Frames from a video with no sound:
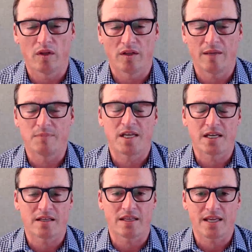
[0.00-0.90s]
Keeps
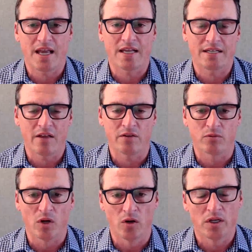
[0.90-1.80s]
kicking the can down the
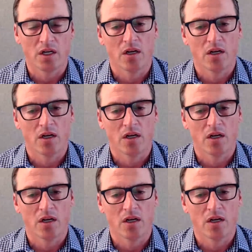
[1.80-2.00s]
road,